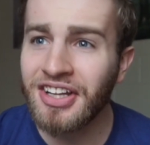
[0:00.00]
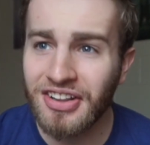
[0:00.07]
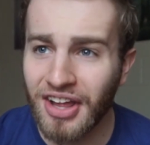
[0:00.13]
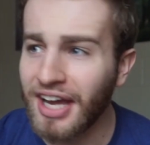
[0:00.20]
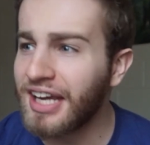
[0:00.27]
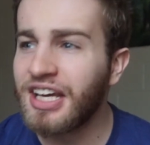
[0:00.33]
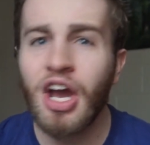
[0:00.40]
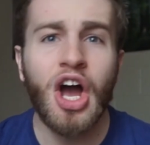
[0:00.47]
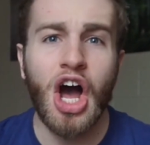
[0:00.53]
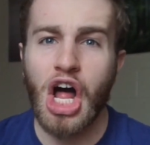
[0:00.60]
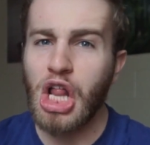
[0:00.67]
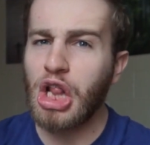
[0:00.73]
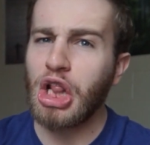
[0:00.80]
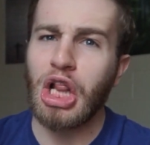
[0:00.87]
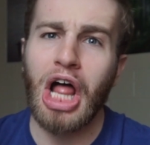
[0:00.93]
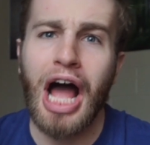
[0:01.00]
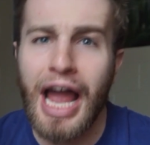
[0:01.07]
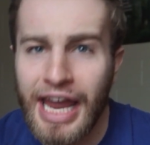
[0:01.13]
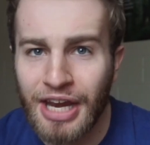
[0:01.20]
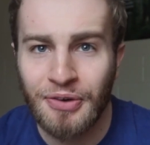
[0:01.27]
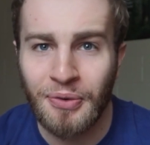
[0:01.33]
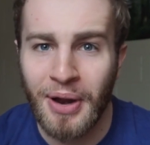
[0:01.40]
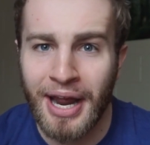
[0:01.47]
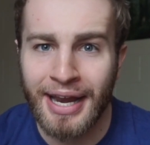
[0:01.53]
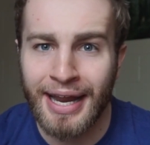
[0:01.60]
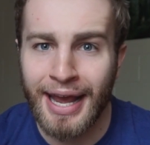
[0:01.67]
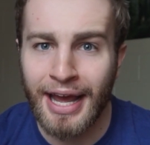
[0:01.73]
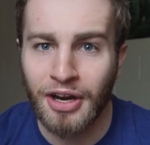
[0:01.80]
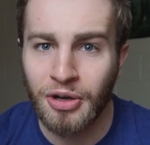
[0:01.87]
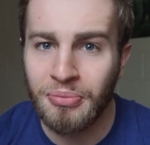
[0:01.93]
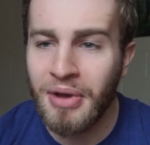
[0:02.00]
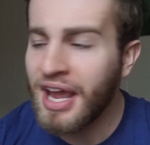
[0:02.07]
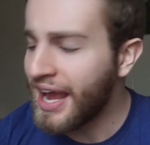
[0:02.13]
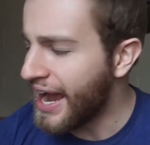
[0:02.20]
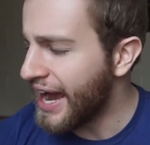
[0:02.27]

like a lion ran at him,